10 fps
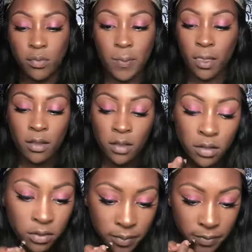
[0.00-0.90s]
this
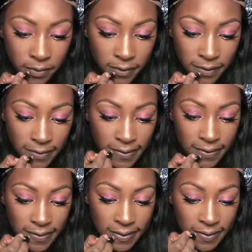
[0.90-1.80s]
lip pencil
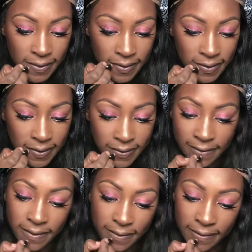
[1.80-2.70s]
in brown,
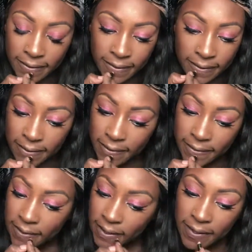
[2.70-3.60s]
dark brown.
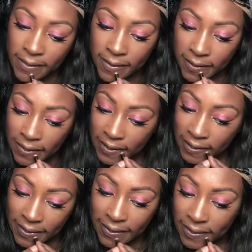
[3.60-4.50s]
I'm just going to
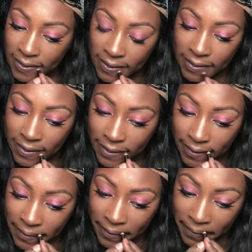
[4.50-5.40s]

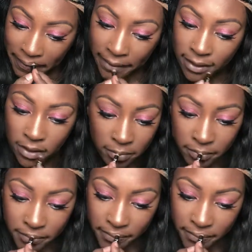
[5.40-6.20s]
line my lips.